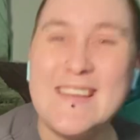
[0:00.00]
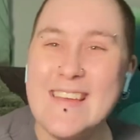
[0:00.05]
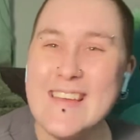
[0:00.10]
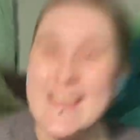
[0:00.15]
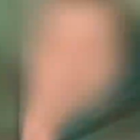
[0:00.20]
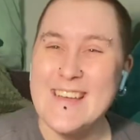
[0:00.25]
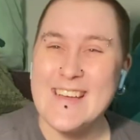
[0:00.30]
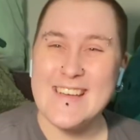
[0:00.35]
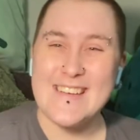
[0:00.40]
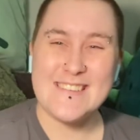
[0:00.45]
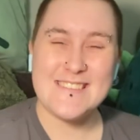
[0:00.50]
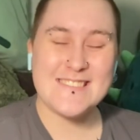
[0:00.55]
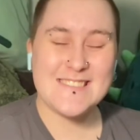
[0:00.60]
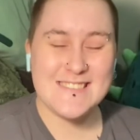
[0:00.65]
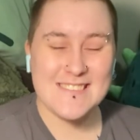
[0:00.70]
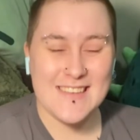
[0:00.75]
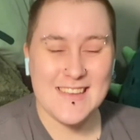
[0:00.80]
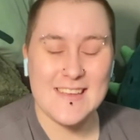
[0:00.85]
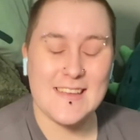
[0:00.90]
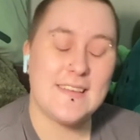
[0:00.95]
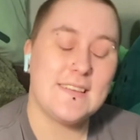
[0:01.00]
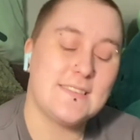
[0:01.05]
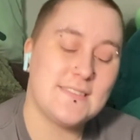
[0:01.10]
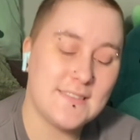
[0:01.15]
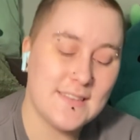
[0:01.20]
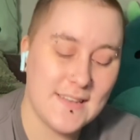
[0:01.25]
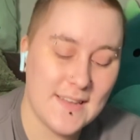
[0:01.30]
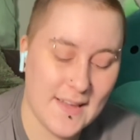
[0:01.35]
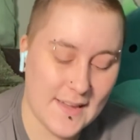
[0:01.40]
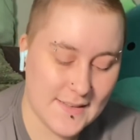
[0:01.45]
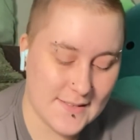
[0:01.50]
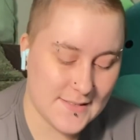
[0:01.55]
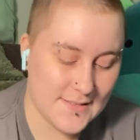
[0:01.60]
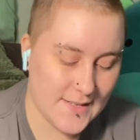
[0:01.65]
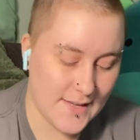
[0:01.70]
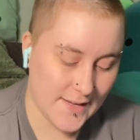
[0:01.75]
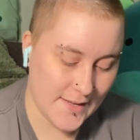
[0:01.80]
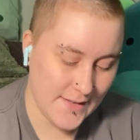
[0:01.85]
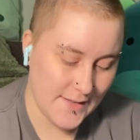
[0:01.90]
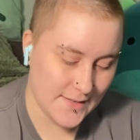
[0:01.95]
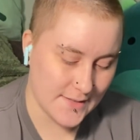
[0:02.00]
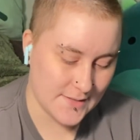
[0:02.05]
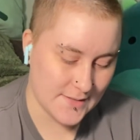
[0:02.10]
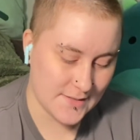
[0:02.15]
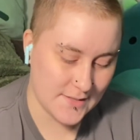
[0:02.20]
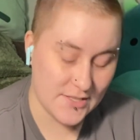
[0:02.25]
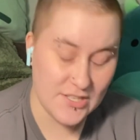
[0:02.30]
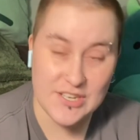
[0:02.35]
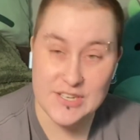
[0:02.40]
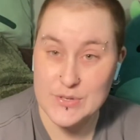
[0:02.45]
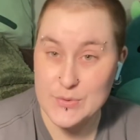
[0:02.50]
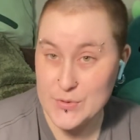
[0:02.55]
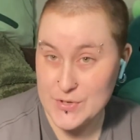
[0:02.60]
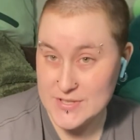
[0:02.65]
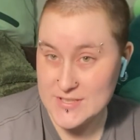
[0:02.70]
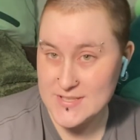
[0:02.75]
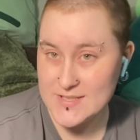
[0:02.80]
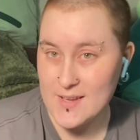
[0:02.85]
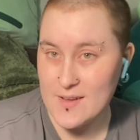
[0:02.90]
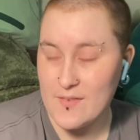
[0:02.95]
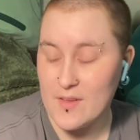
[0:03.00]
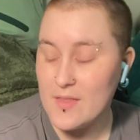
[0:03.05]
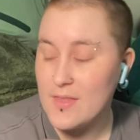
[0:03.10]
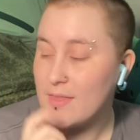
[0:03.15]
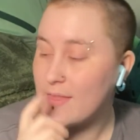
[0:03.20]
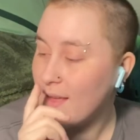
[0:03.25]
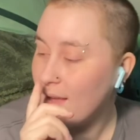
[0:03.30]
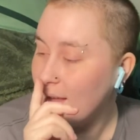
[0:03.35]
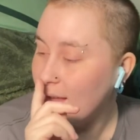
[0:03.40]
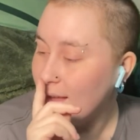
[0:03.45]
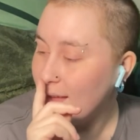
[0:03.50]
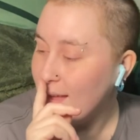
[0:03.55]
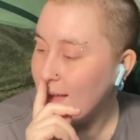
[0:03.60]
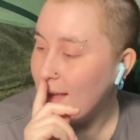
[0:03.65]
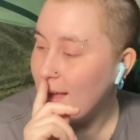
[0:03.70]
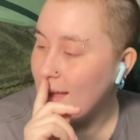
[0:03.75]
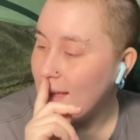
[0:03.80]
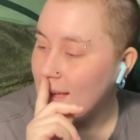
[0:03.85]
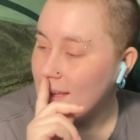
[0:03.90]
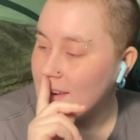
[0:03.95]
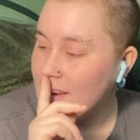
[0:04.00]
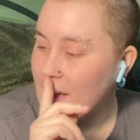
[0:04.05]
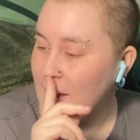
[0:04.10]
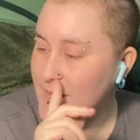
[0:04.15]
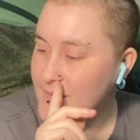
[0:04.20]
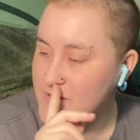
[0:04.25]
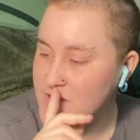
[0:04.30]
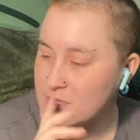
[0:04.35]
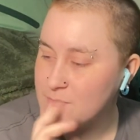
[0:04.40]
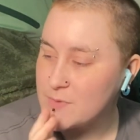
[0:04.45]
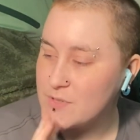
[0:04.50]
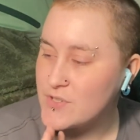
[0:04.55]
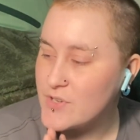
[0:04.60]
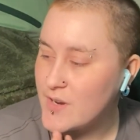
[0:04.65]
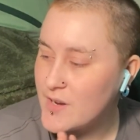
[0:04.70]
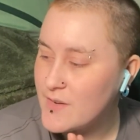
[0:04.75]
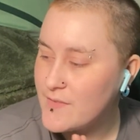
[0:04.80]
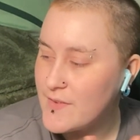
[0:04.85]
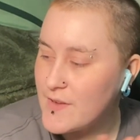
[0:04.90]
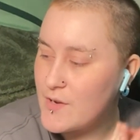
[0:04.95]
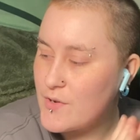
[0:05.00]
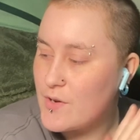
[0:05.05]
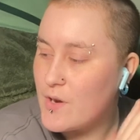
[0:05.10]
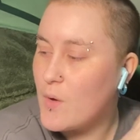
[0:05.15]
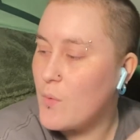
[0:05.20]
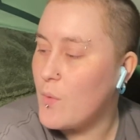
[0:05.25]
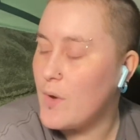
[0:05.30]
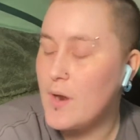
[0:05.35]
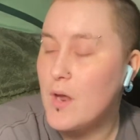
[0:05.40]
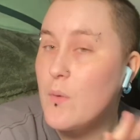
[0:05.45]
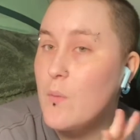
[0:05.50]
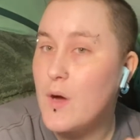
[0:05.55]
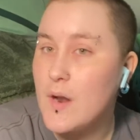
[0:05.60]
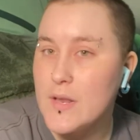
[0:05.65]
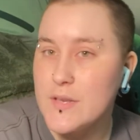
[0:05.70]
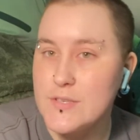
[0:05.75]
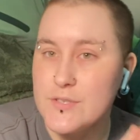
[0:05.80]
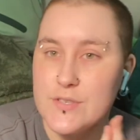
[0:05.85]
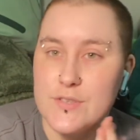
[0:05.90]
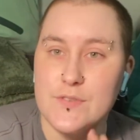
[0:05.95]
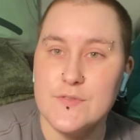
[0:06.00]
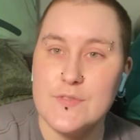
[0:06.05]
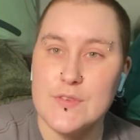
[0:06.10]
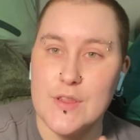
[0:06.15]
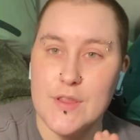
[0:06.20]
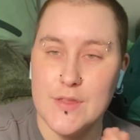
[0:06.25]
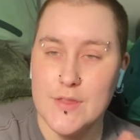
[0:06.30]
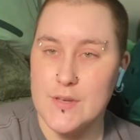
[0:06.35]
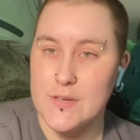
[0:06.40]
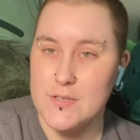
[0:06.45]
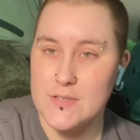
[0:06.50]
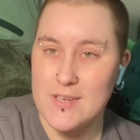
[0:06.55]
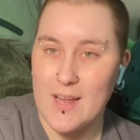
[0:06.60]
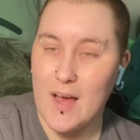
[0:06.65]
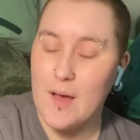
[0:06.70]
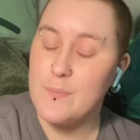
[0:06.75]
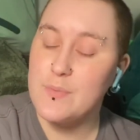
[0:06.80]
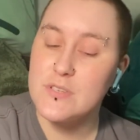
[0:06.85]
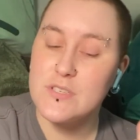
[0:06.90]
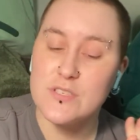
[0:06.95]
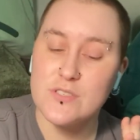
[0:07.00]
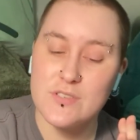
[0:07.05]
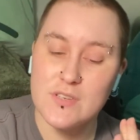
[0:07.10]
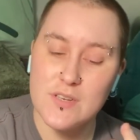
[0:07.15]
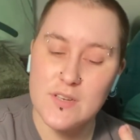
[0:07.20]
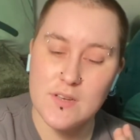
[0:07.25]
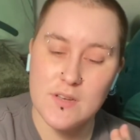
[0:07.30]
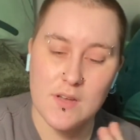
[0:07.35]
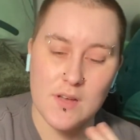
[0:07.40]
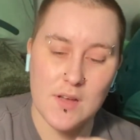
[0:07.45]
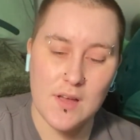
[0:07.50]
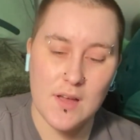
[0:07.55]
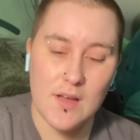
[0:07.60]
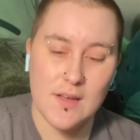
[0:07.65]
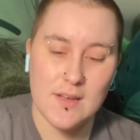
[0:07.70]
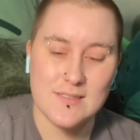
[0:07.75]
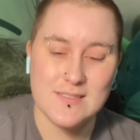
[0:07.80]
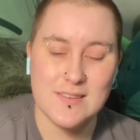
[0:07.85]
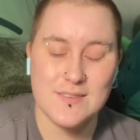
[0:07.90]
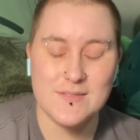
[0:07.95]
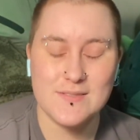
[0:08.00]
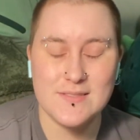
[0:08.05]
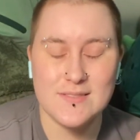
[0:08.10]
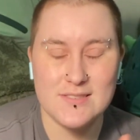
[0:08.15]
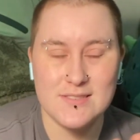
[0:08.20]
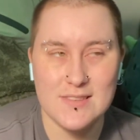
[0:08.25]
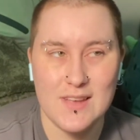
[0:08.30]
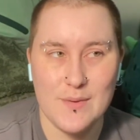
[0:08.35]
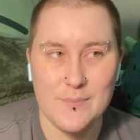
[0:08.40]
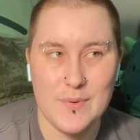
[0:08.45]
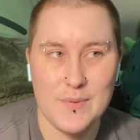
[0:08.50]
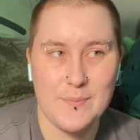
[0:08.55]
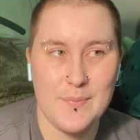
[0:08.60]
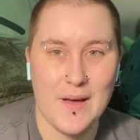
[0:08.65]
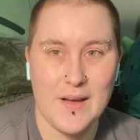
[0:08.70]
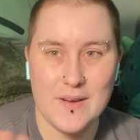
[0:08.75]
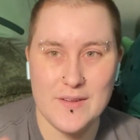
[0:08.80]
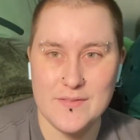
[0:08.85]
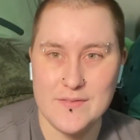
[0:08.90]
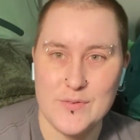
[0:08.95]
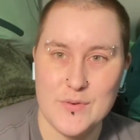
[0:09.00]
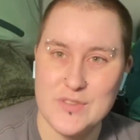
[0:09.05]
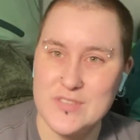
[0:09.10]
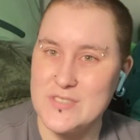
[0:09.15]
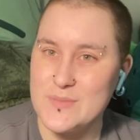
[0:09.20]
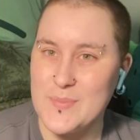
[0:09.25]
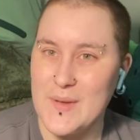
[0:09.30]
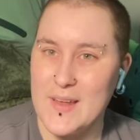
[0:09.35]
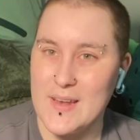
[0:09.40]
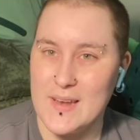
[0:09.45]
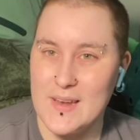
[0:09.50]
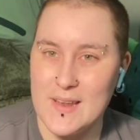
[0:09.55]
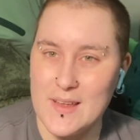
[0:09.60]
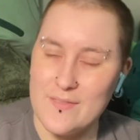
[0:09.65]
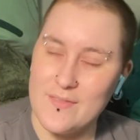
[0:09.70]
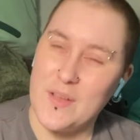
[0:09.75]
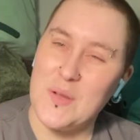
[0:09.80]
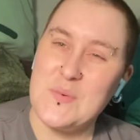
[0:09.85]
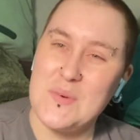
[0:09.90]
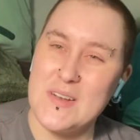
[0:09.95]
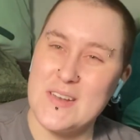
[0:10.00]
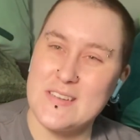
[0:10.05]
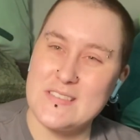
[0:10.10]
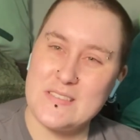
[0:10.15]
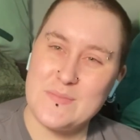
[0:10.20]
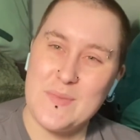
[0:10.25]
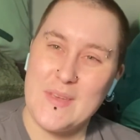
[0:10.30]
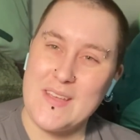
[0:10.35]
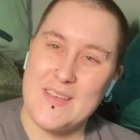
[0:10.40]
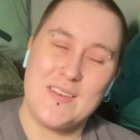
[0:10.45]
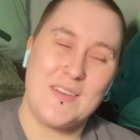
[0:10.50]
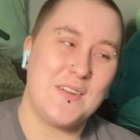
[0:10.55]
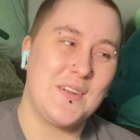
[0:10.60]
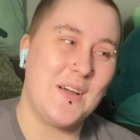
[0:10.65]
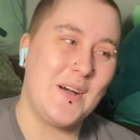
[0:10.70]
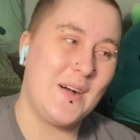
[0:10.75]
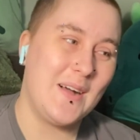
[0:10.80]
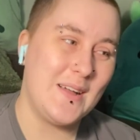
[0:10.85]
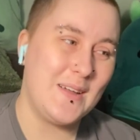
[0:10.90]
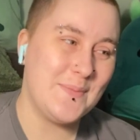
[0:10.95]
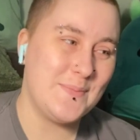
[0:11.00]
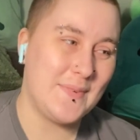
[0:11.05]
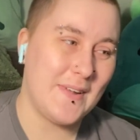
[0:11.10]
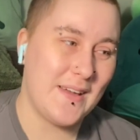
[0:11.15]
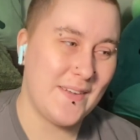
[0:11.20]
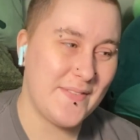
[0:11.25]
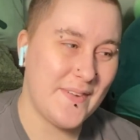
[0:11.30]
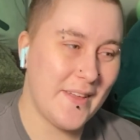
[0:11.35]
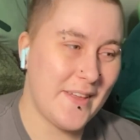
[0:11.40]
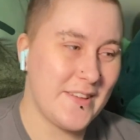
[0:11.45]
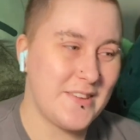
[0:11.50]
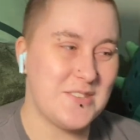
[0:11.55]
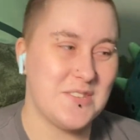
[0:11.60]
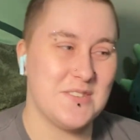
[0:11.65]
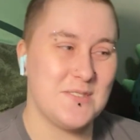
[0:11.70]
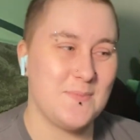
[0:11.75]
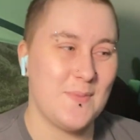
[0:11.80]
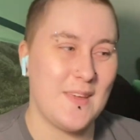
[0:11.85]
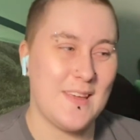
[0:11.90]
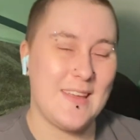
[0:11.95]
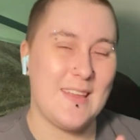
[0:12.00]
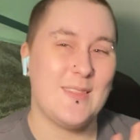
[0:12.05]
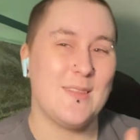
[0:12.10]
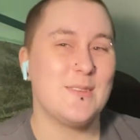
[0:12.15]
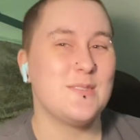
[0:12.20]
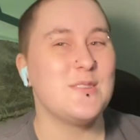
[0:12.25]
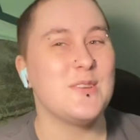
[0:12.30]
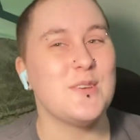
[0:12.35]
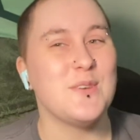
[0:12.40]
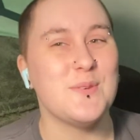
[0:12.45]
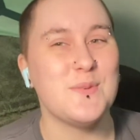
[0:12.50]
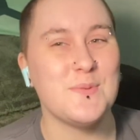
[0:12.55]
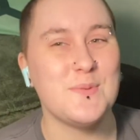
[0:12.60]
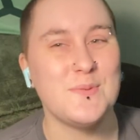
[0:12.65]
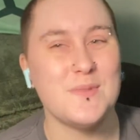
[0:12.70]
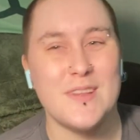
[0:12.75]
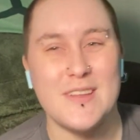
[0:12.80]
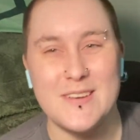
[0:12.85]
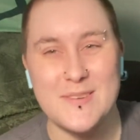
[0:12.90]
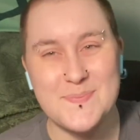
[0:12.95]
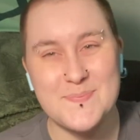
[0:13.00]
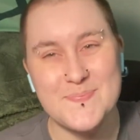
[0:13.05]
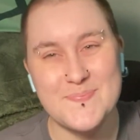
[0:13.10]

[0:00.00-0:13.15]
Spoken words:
Hey guys, it is the next day. It's January 7th, and I've just been trying to figure out what I wanted to do for the third tapestry, because I've been back and forth debating if I wanted to make it or not, but I felt like just making the two, like